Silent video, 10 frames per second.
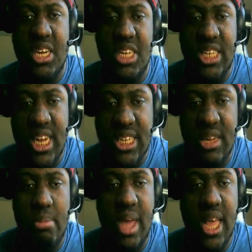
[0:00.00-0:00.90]
to Sasha
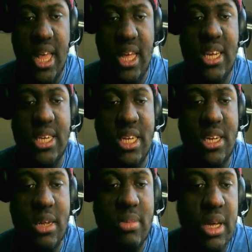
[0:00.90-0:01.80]
Bank because
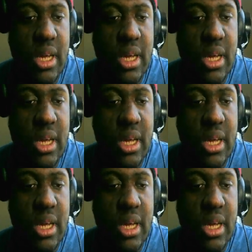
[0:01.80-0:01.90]
um,